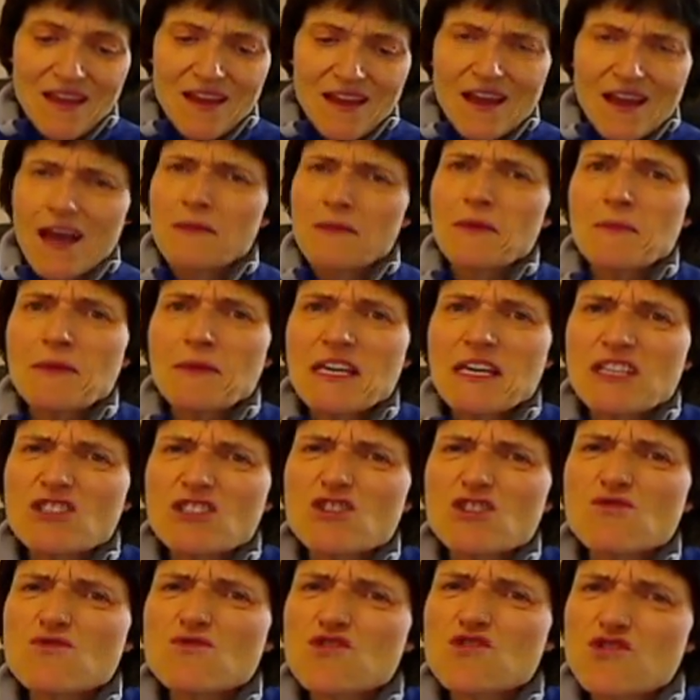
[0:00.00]
Am I being
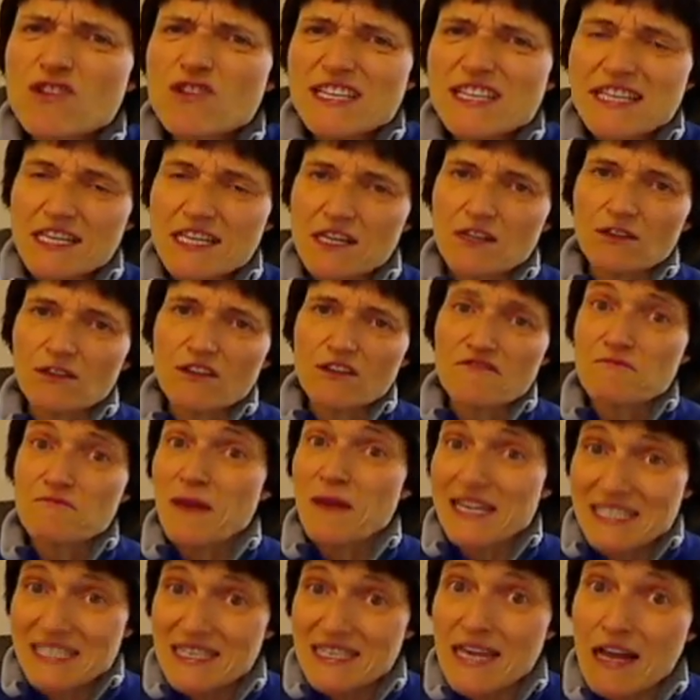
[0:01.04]
too critical of
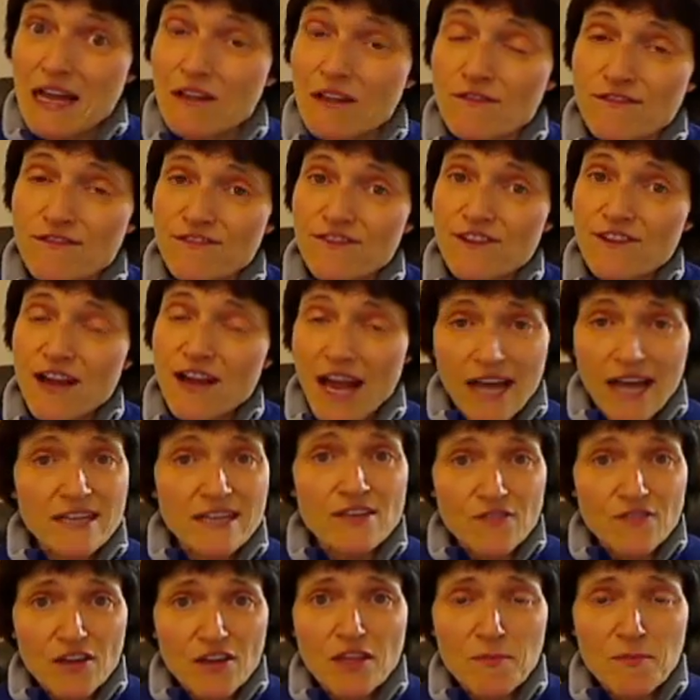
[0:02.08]
myself and
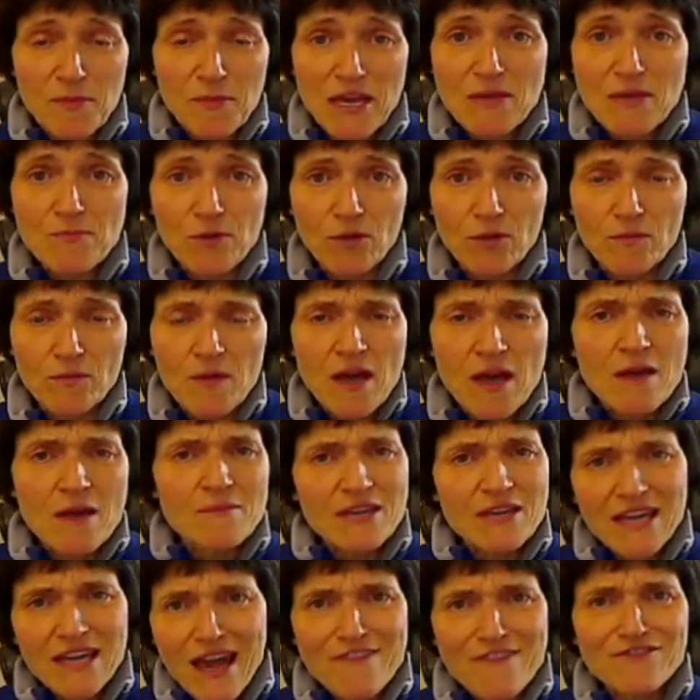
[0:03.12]
of other people. Be
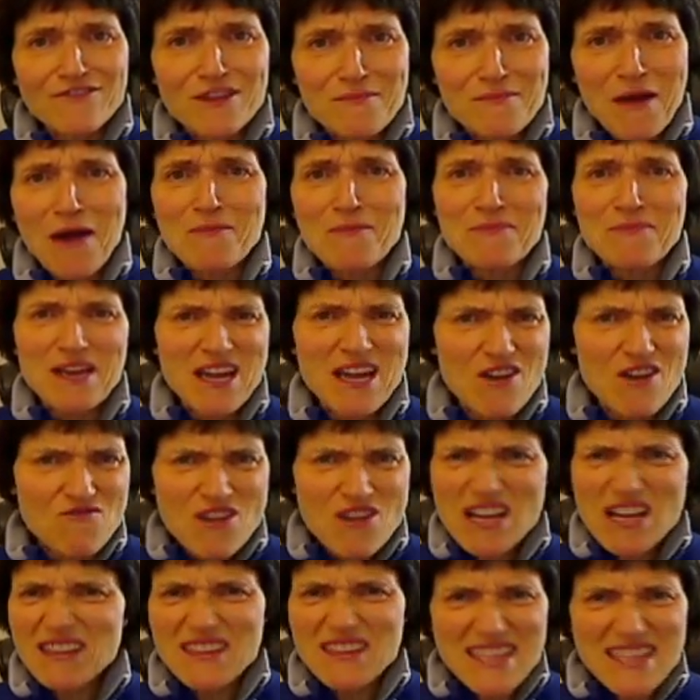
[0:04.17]
careful about being a
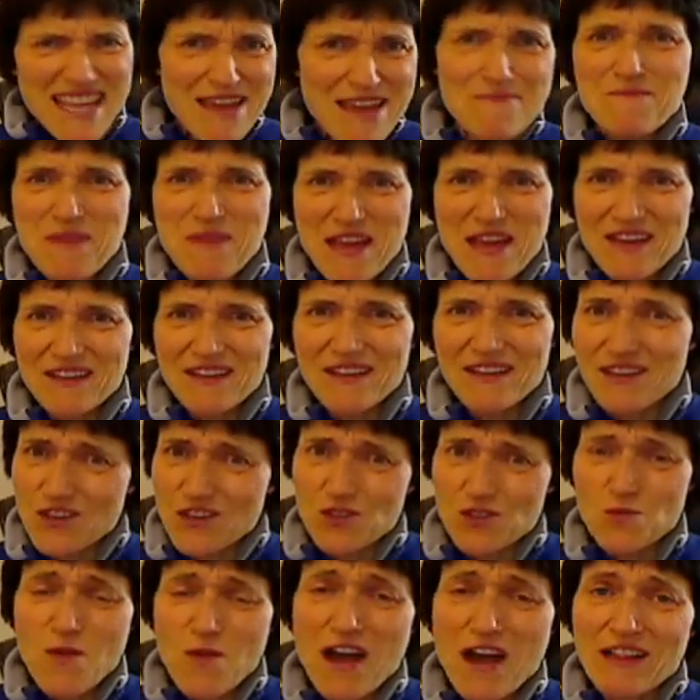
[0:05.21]
real nitpick
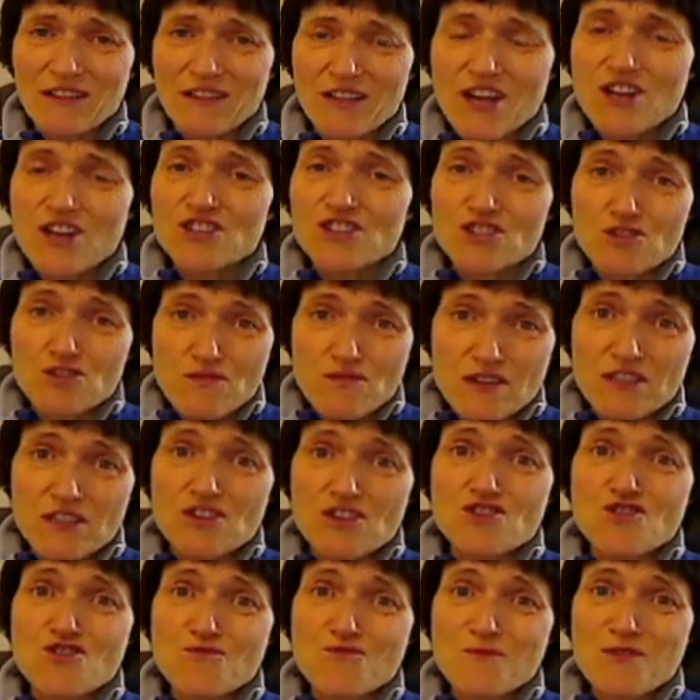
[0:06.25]
as well during the
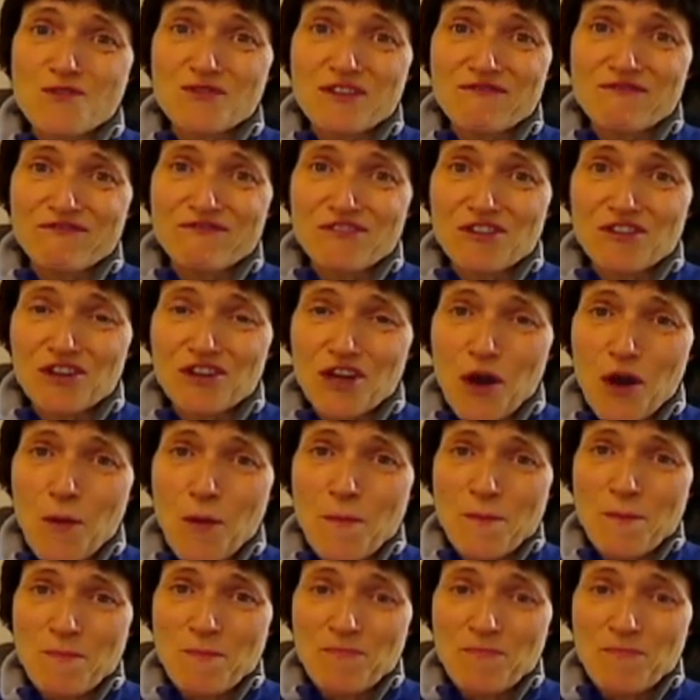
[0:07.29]
new moon in Virgo.